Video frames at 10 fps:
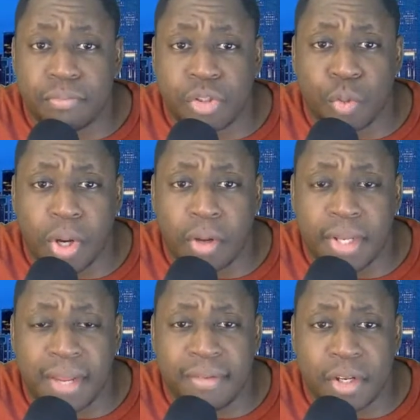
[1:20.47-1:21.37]
Terrell
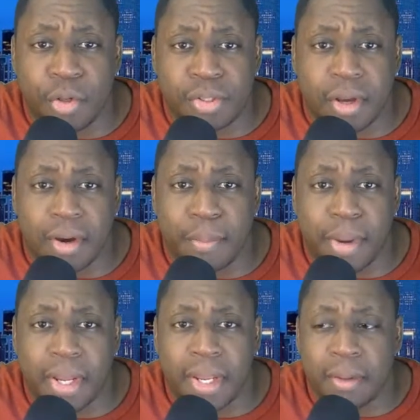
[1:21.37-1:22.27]
Davis, I know you're talking
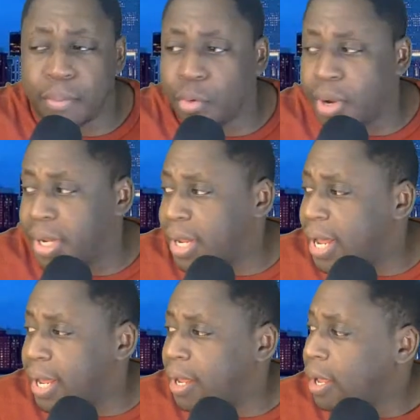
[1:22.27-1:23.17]
about him. Great guy.